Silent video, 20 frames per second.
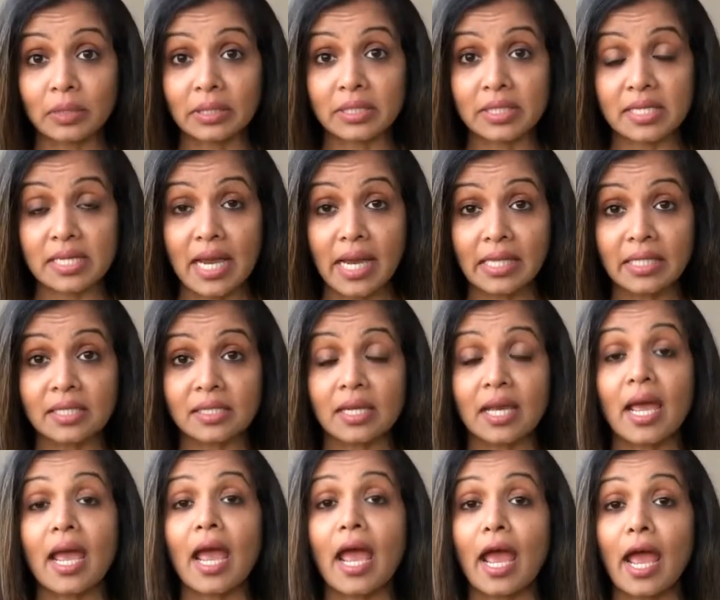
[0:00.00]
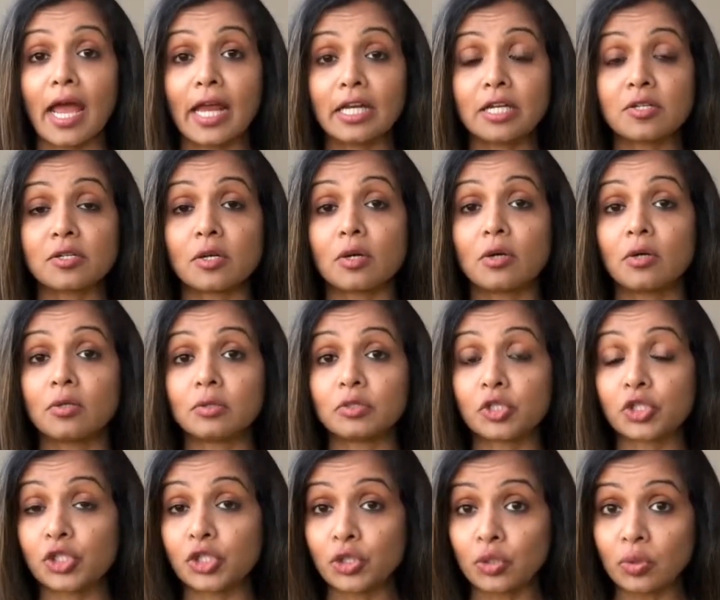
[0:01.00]
state, and
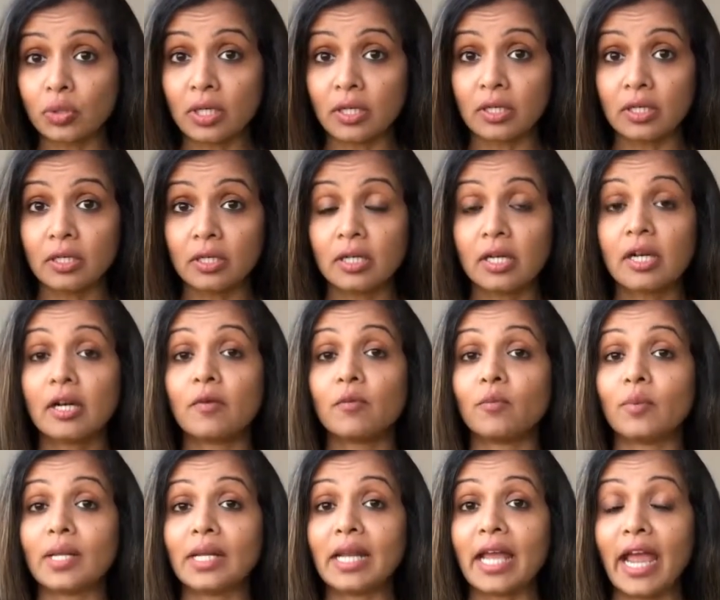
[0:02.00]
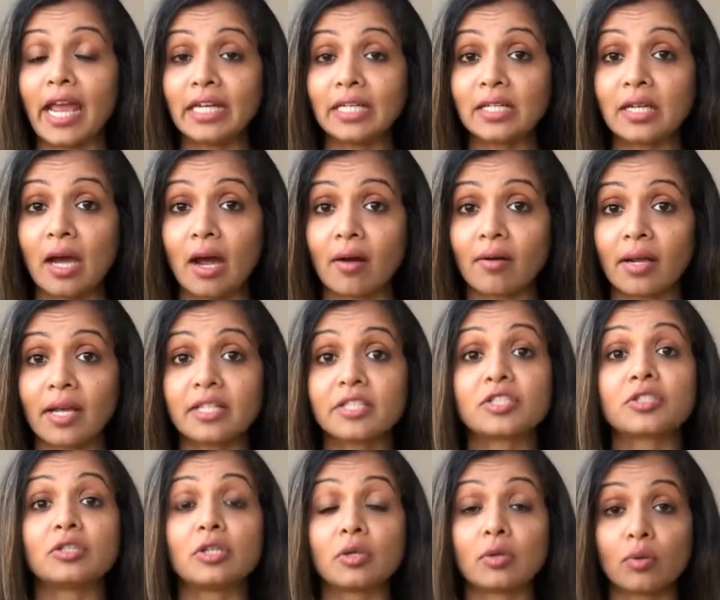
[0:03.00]
sugar will
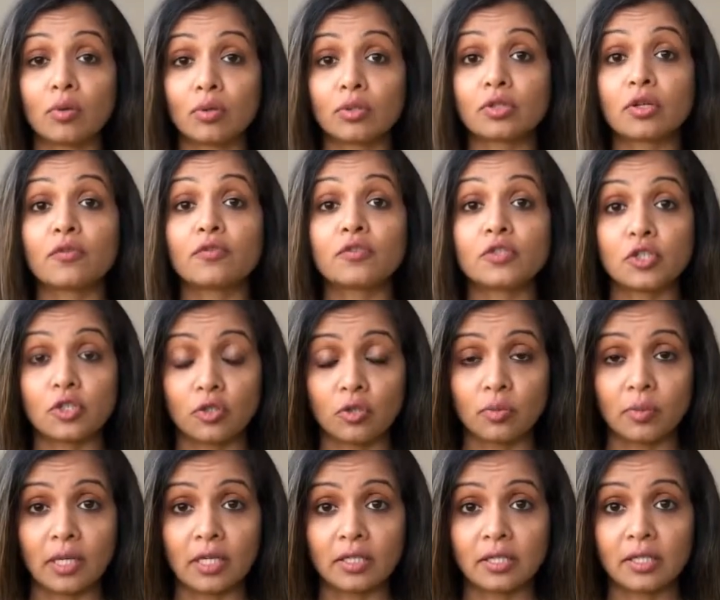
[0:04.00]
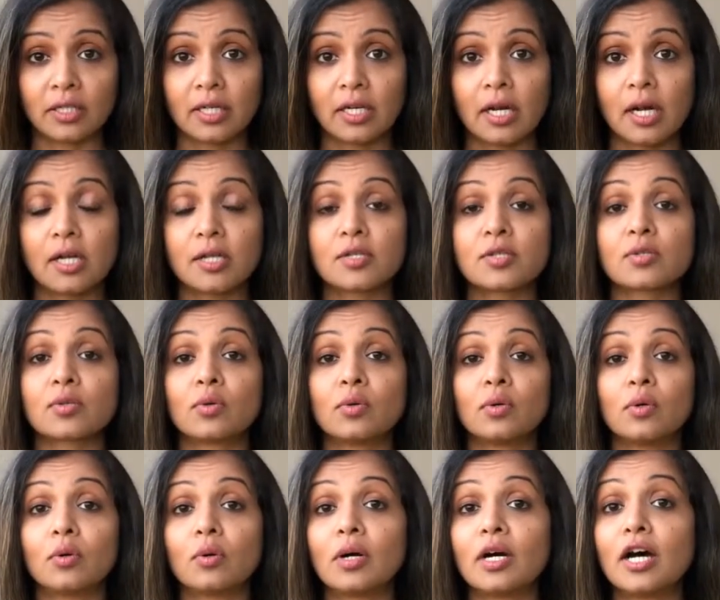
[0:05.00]
encourage the growth of tumor.
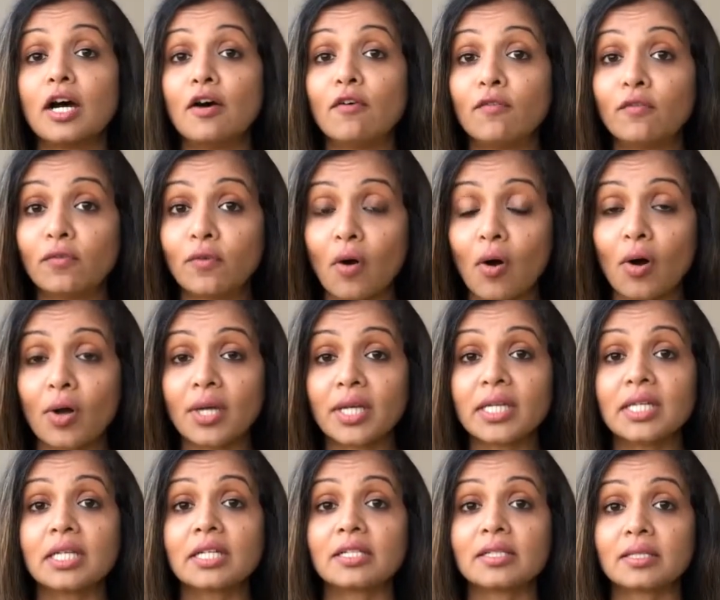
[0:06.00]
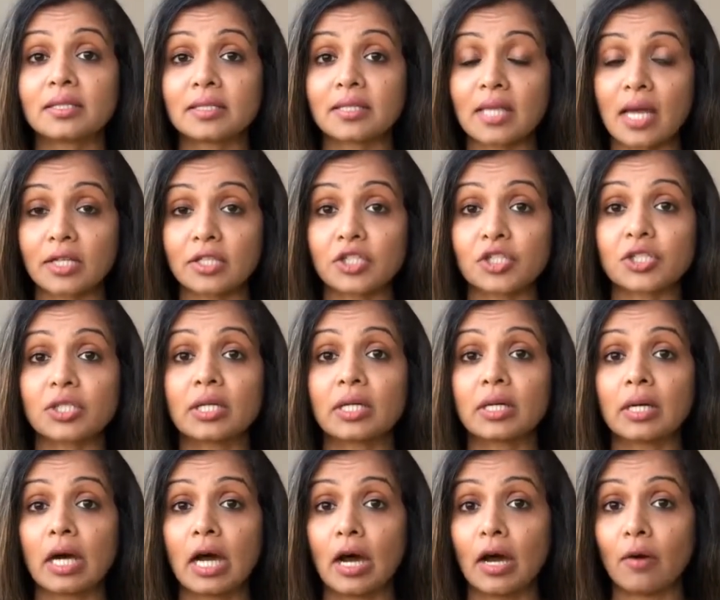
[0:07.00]
So avoid such
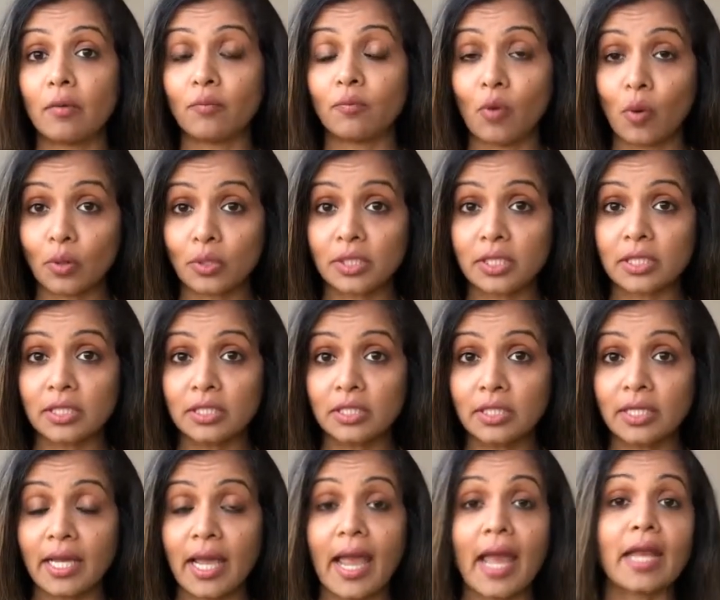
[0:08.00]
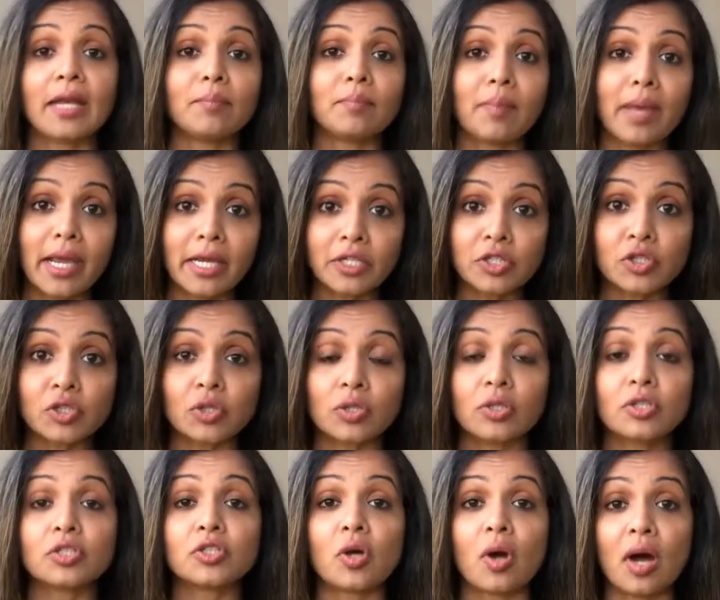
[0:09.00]
water and make
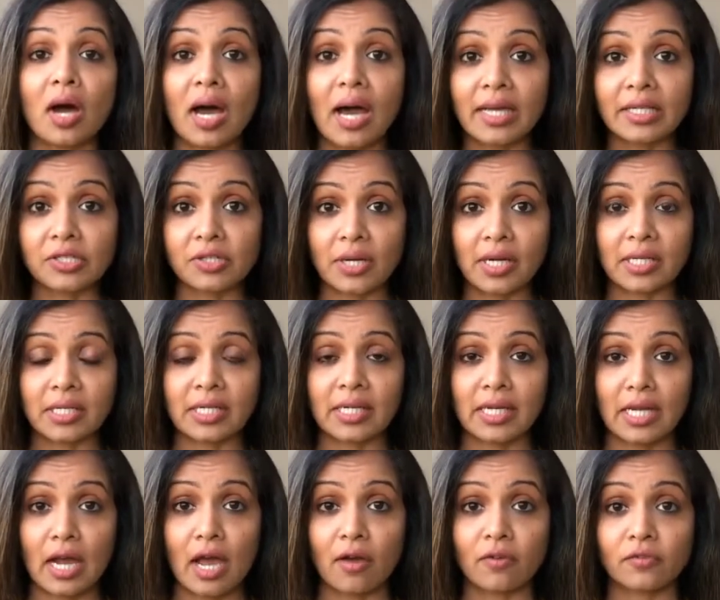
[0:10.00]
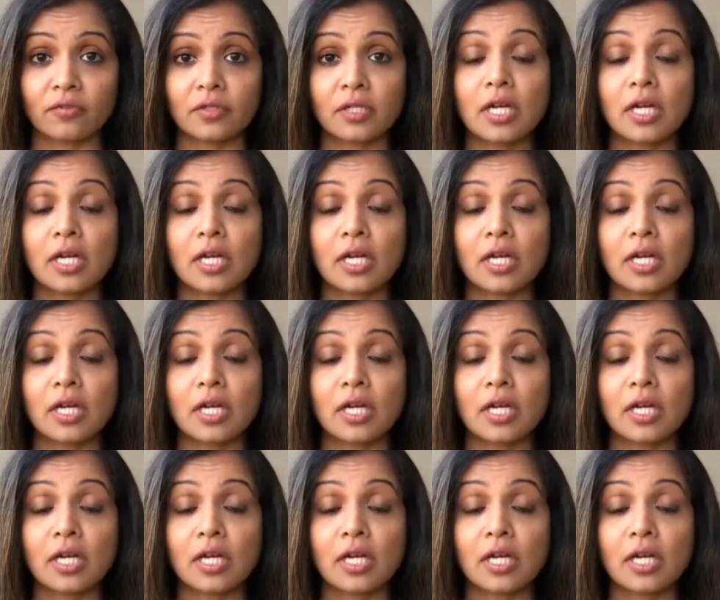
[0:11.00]
sure you're hydrated enough.